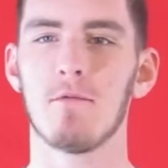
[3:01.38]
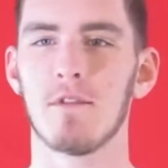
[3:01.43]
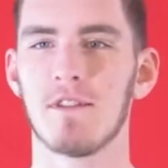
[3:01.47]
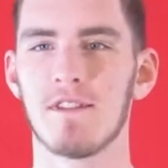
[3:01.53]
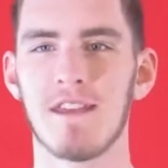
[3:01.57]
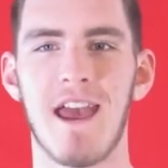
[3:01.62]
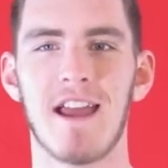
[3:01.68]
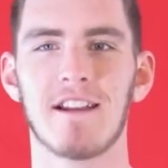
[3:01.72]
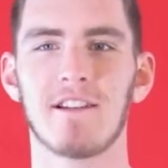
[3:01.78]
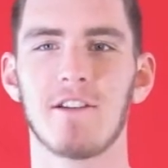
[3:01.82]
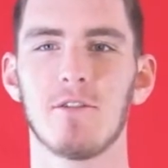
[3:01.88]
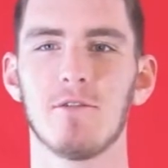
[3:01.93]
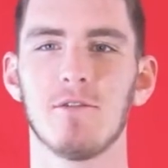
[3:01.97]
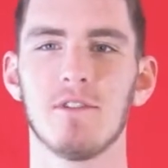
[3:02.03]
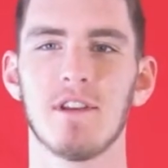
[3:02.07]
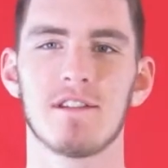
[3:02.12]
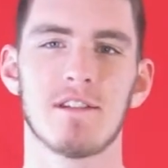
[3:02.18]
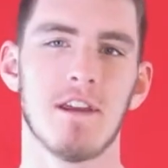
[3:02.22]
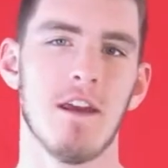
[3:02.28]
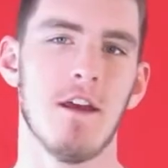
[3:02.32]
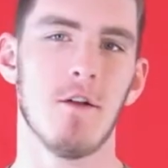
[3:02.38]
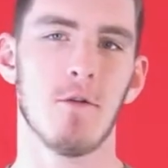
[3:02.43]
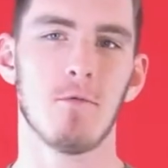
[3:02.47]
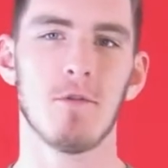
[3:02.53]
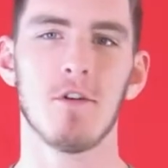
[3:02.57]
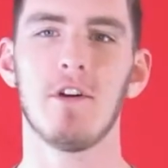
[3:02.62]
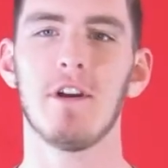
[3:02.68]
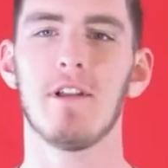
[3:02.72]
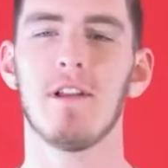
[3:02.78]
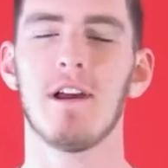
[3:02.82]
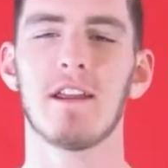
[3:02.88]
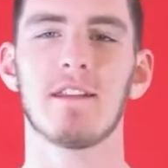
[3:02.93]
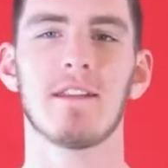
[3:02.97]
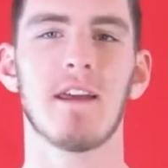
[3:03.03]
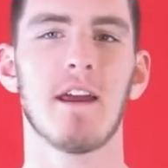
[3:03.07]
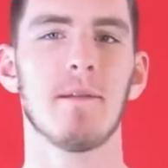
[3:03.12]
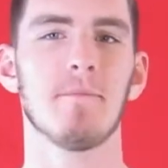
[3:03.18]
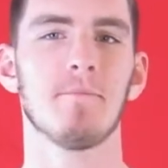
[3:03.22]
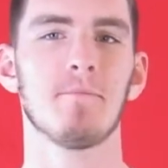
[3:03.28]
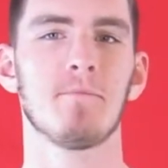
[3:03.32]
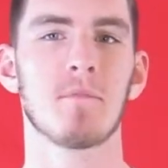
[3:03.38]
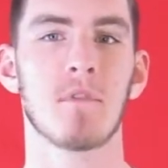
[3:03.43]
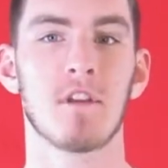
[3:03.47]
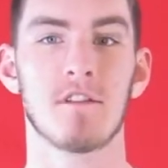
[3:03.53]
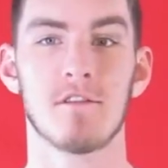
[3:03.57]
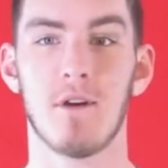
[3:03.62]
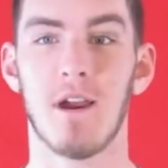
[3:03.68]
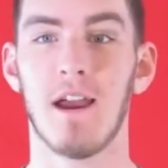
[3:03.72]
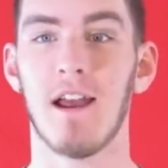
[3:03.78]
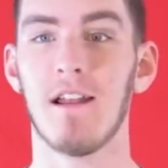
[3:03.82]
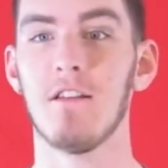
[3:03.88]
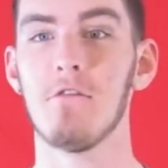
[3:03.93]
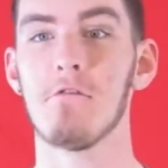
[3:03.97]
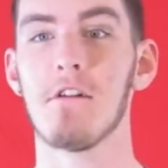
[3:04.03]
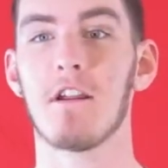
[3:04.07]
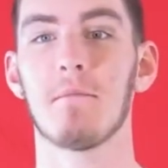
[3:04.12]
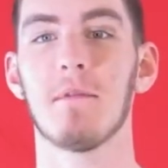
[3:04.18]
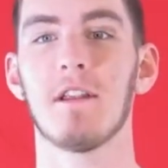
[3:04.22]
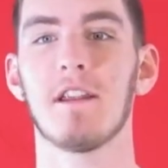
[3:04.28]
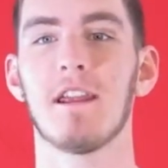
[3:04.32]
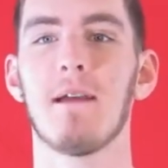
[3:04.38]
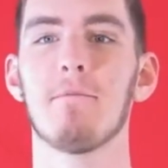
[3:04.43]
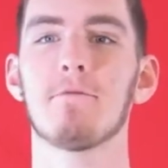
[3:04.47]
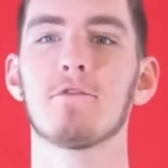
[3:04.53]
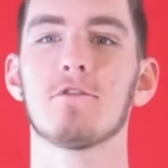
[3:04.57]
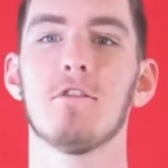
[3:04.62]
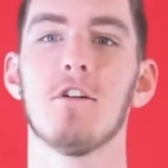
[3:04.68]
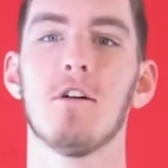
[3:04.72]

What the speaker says: with tacticalness. Really like that. So I highly recommend Capture the